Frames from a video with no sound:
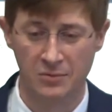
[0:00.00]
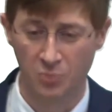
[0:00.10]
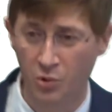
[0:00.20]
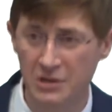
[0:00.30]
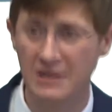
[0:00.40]

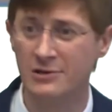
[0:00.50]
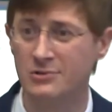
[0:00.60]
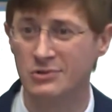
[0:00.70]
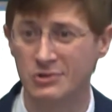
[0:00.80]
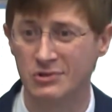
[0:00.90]
what
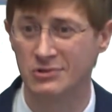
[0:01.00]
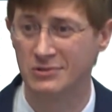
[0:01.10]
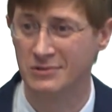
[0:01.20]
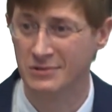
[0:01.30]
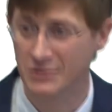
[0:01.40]
else
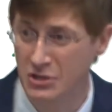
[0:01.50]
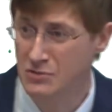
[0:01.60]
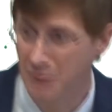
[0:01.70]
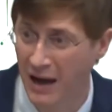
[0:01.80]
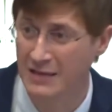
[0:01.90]
you
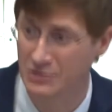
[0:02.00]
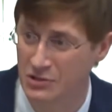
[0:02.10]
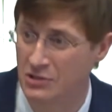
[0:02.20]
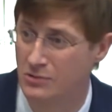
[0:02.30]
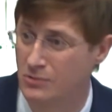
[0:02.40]
might
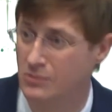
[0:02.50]
do.